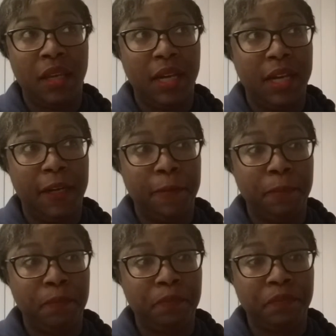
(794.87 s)

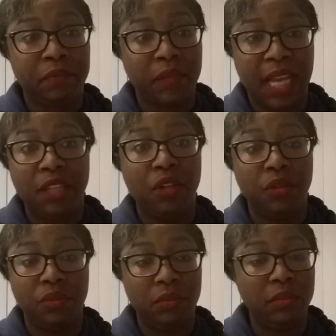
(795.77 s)
um i
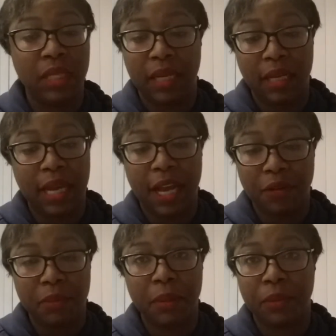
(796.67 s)
know i
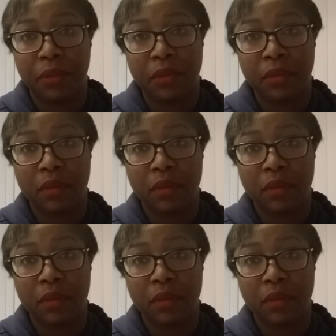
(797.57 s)
remember